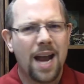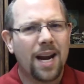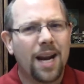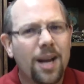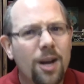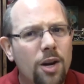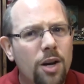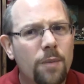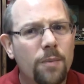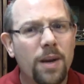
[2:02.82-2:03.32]
I
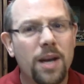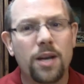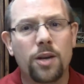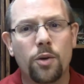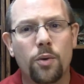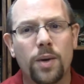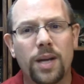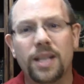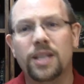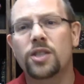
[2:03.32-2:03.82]
could have been
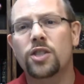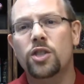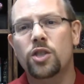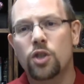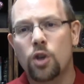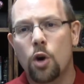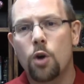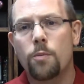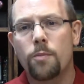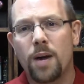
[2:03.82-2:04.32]
doing
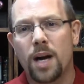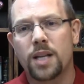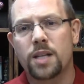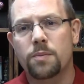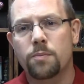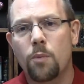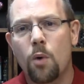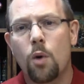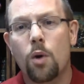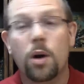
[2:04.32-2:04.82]
so much
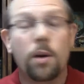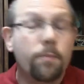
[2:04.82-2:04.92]
more,